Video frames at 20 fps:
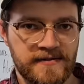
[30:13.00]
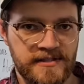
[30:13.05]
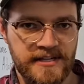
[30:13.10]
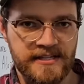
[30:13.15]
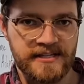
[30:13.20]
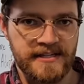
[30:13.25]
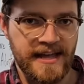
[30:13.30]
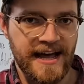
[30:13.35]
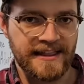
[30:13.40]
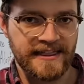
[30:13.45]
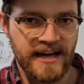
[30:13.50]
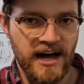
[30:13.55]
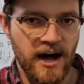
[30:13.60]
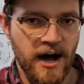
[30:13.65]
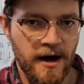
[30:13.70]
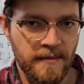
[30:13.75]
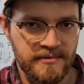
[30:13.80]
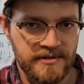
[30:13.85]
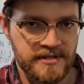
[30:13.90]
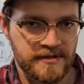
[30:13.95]
Isn't that the
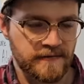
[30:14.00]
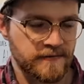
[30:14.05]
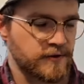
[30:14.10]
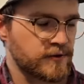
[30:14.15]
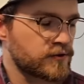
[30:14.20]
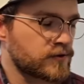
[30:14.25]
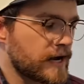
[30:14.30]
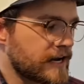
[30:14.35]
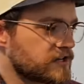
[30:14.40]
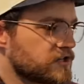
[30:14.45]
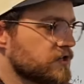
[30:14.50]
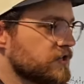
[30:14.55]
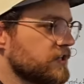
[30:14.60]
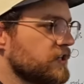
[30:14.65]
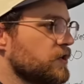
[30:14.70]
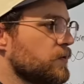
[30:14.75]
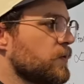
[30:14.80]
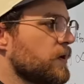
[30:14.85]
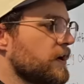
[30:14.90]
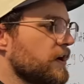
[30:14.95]
opposite of the direction that
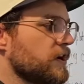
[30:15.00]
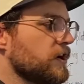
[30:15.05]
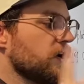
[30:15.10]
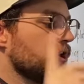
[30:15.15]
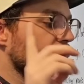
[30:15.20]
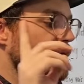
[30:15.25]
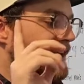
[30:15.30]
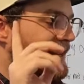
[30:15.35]
you want to go?